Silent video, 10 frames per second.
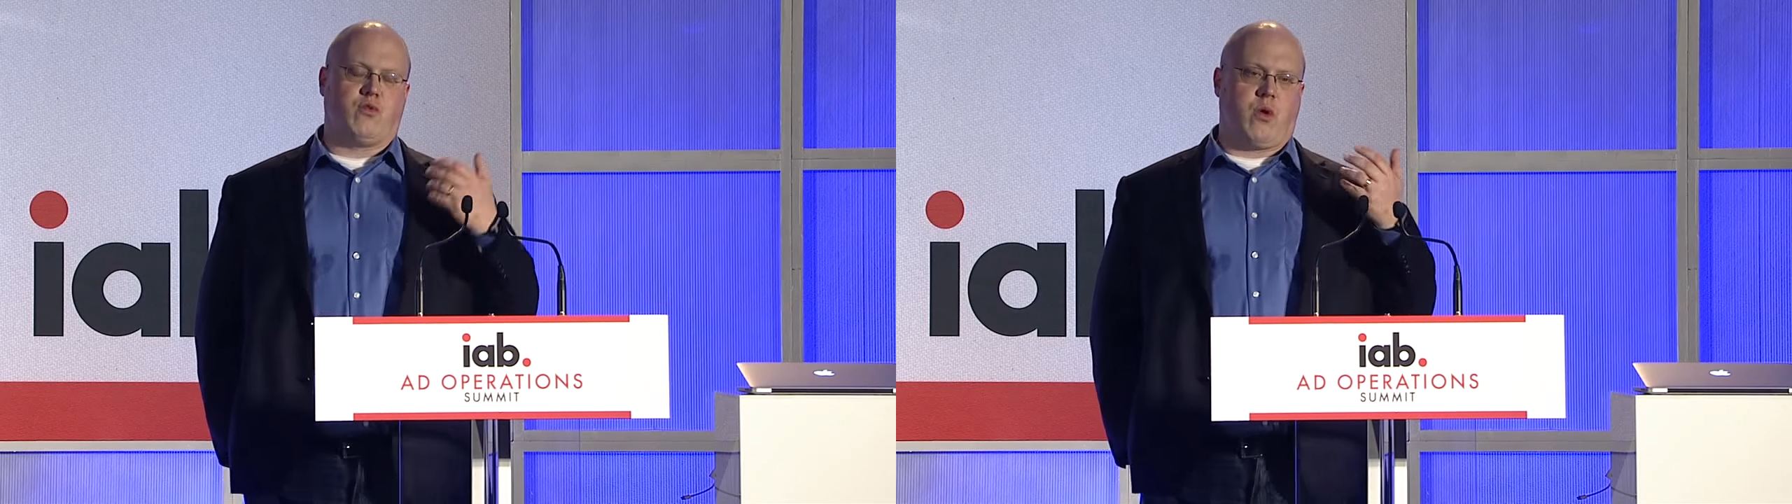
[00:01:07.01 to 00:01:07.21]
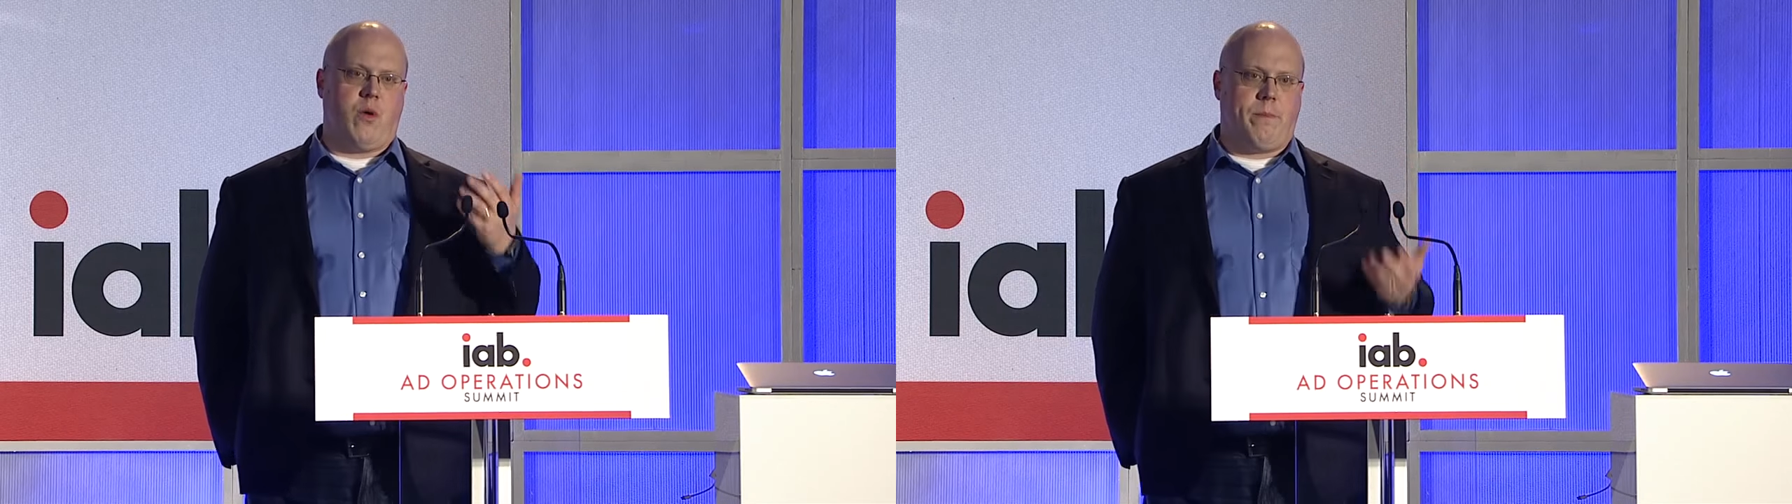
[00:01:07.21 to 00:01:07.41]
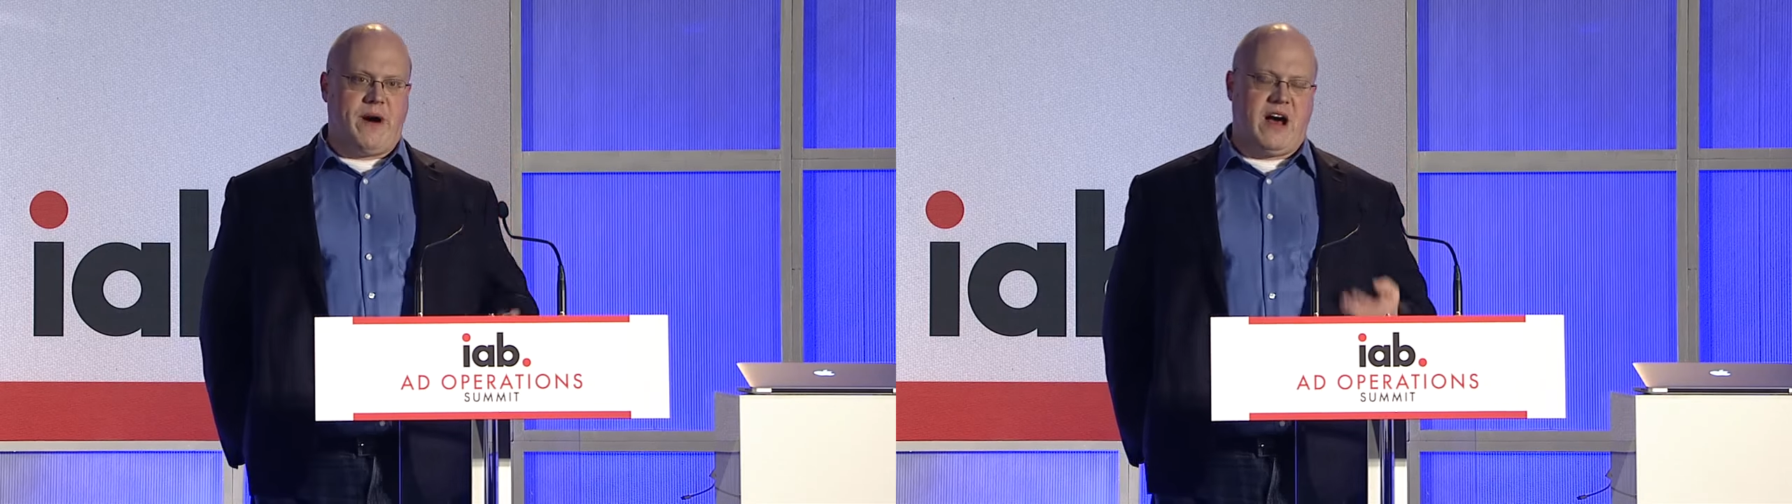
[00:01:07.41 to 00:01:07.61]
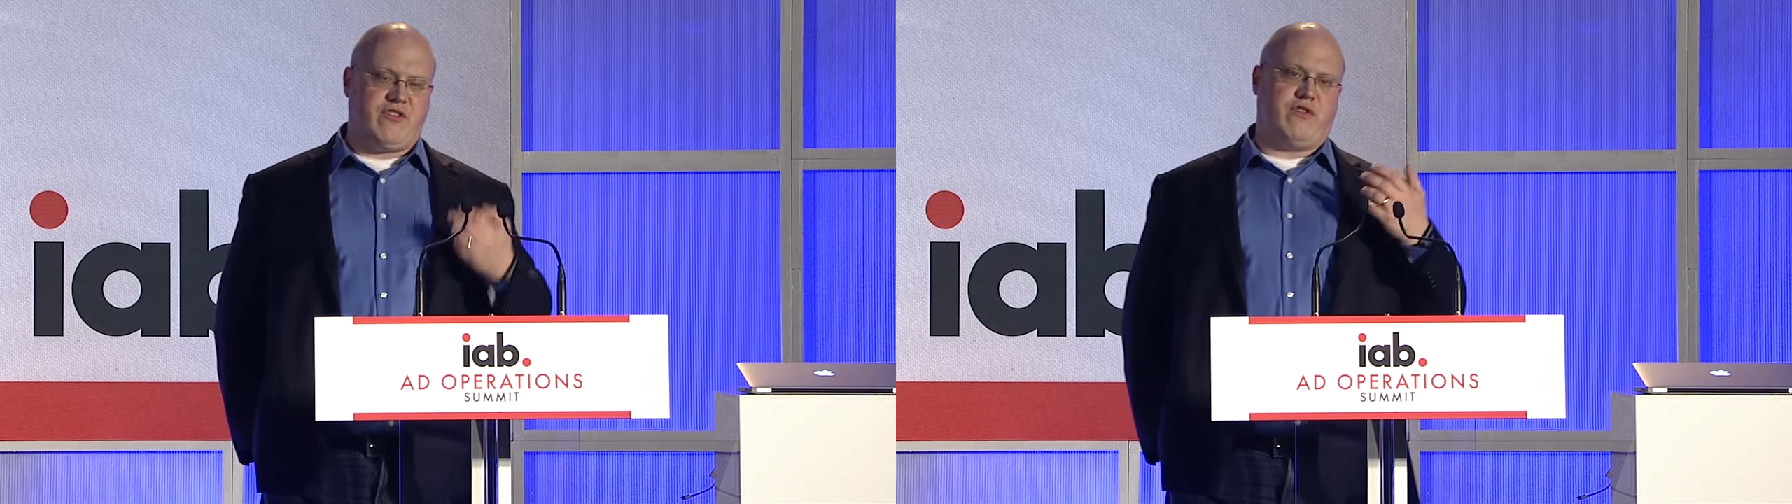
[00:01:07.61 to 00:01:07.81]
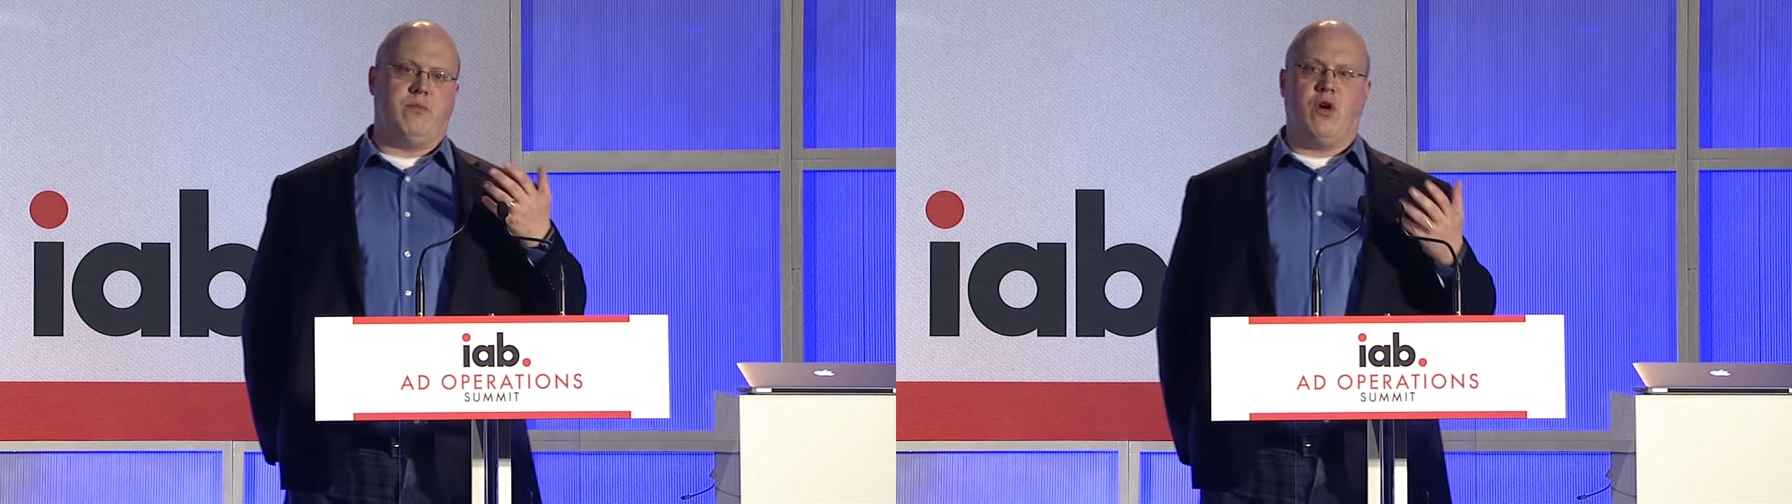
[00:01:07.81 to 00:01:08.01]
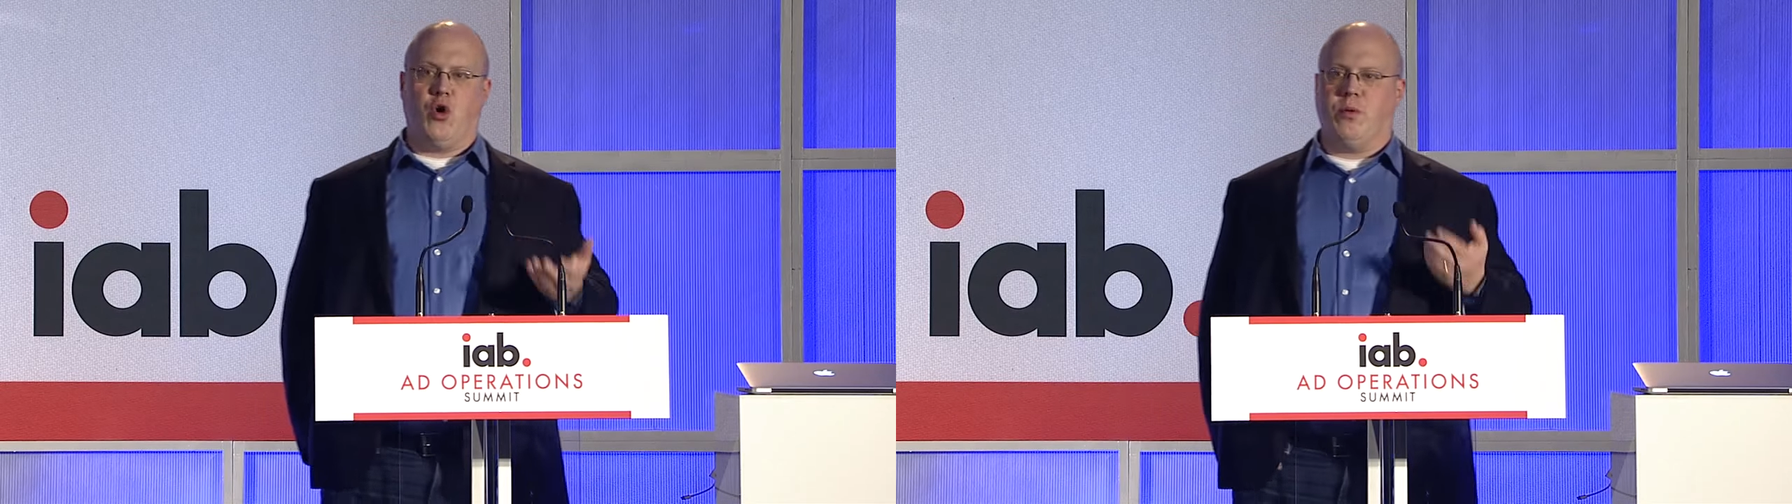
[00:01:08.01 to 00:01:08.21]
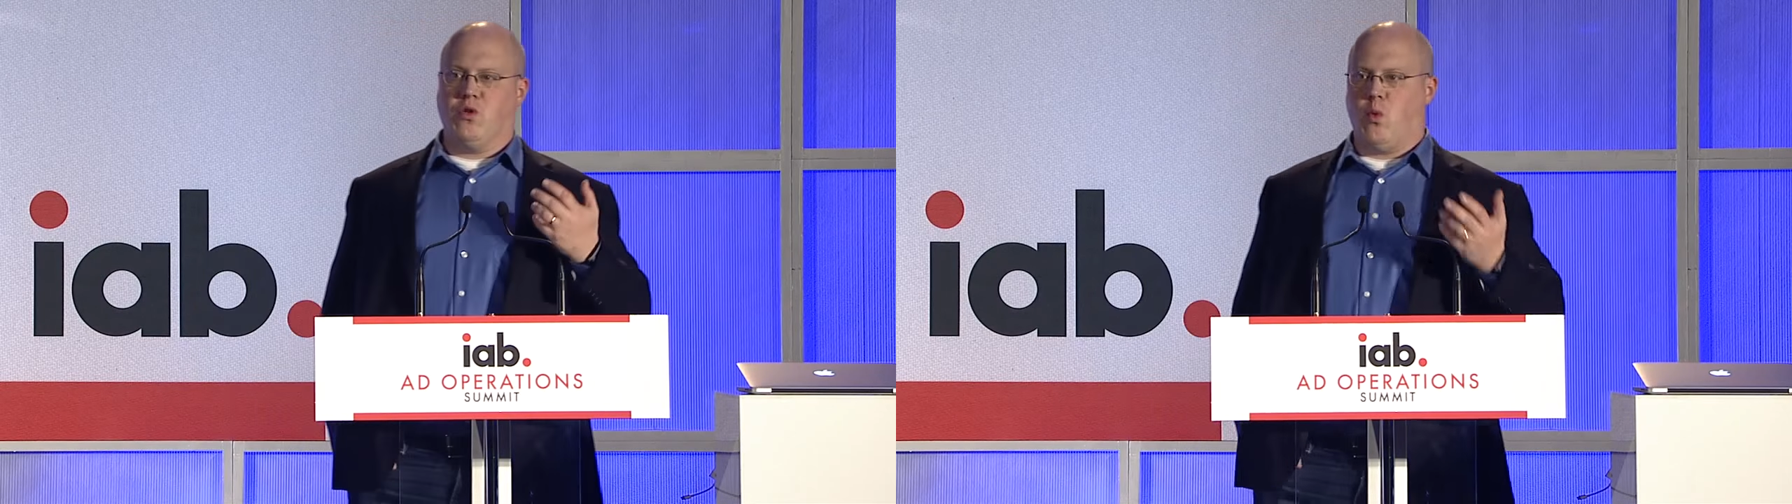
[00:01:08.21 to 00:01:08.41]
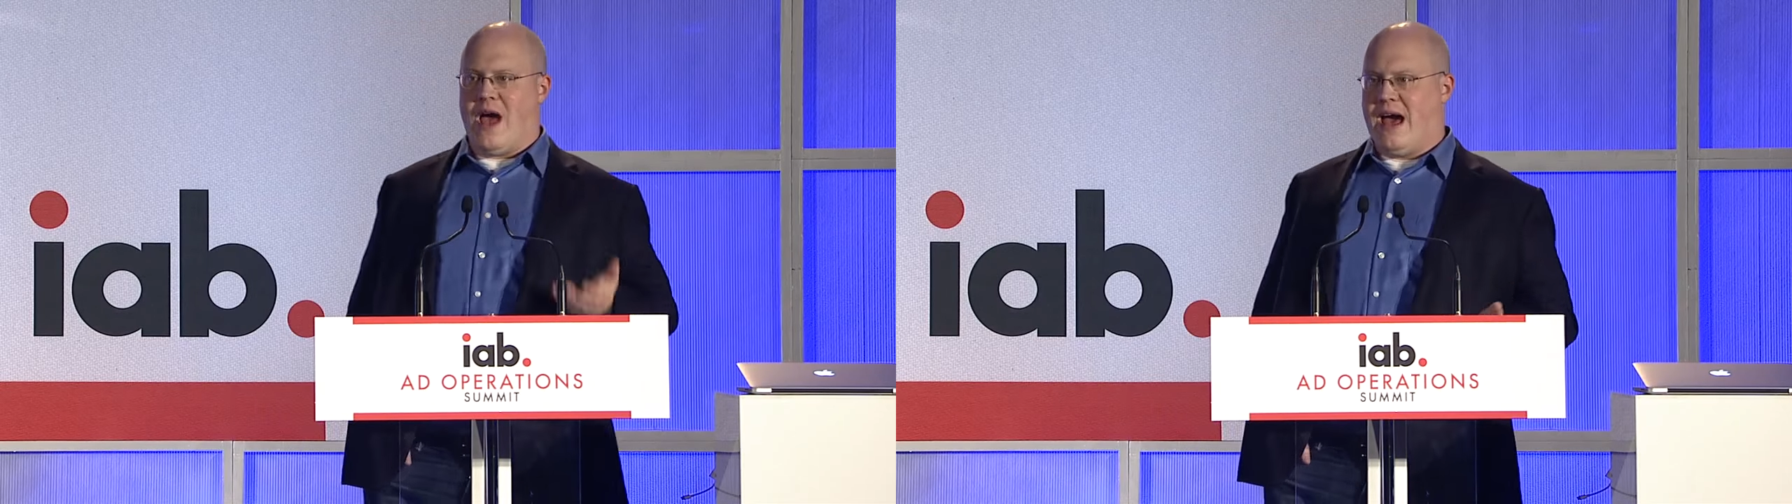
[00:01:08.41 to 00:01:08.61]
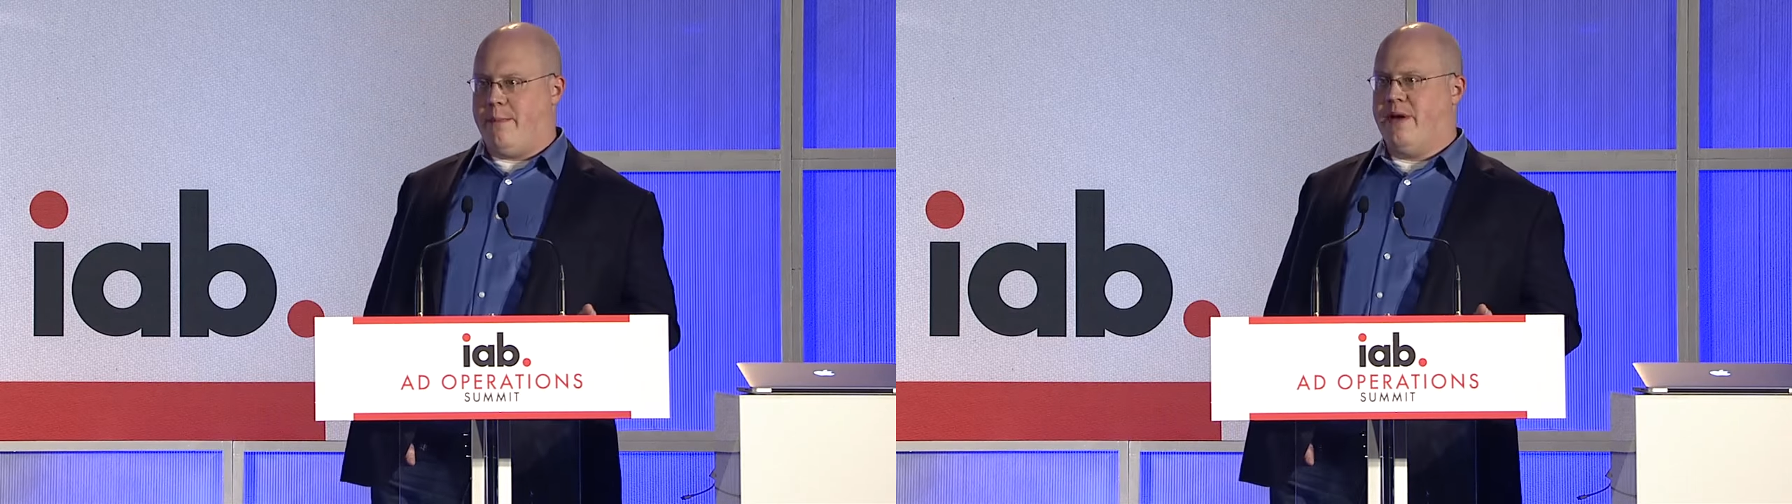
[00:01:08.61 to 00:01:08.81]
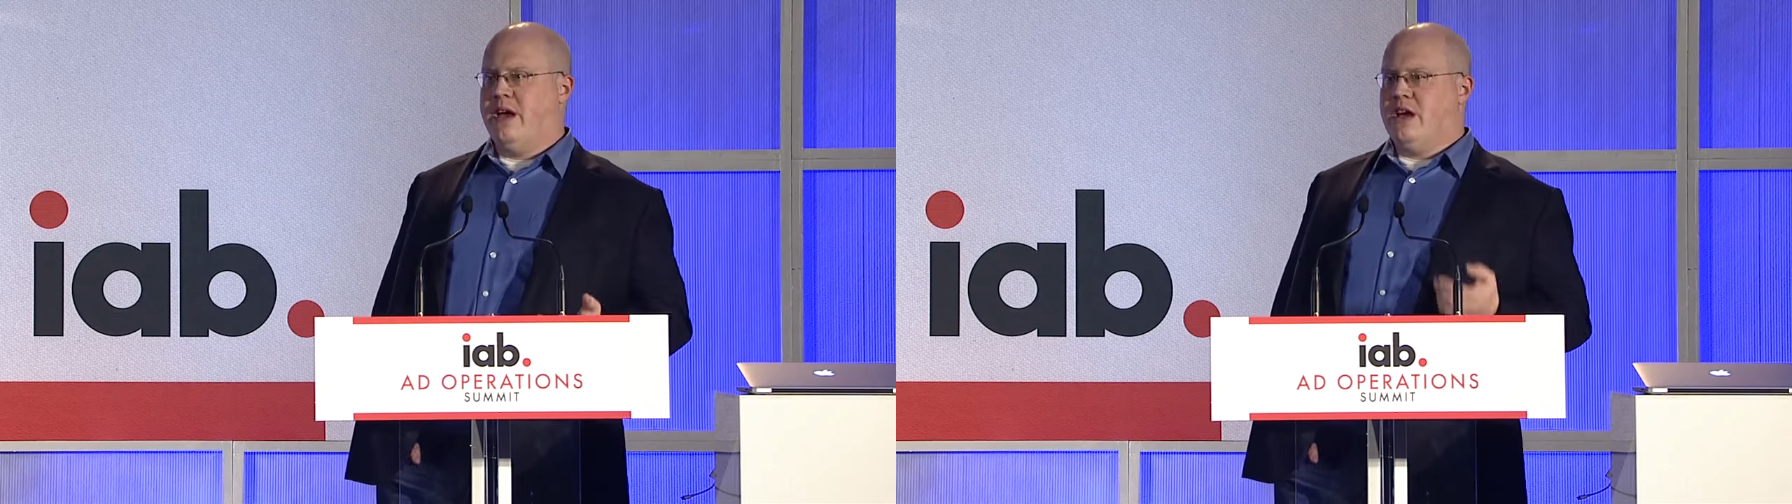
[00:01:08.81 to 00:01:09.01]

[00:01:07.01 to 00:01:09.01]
robust mobile web,